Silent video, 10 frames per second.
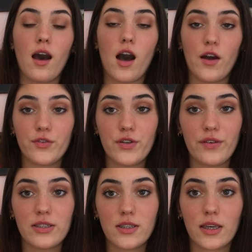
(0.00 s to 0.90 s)
After an
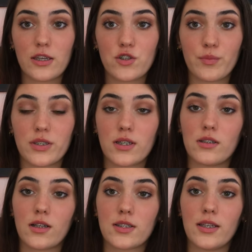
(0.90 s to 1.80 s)
investigation was
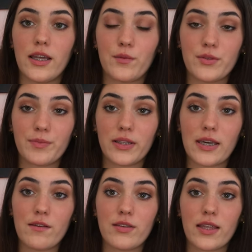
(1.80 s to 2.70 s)
conducted, it was
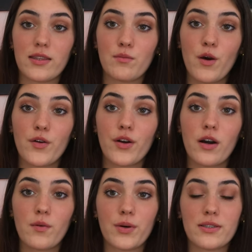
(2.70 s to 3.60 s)
believed that the
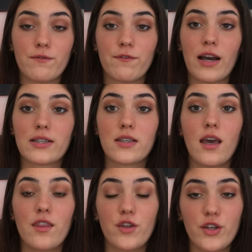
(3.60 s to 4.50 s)
murderer was in fact
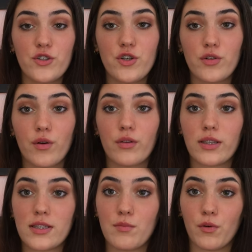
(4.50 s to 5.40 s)
32-year-old
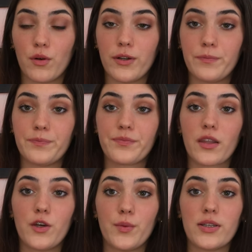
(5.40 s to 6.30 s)
Lizzie Borden,
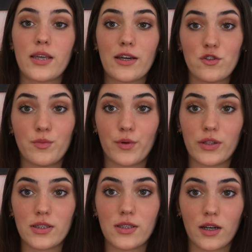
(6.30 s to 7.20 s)
who was Andrew
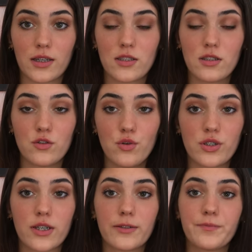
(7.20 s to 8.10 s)
Borden's youngest
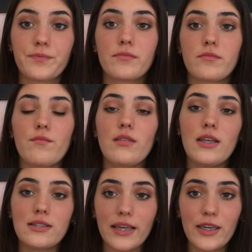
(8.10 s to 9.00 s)
daughter.
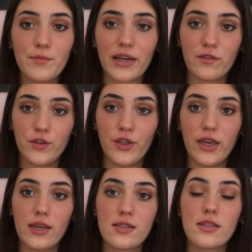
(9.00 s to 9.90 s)
Taking it back a few
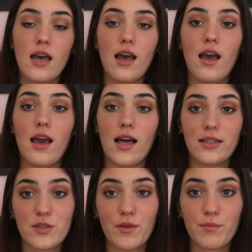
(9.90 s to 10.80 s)
years,
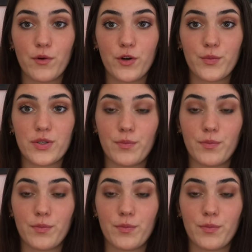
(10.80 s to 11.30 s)
Elizabeth Borden was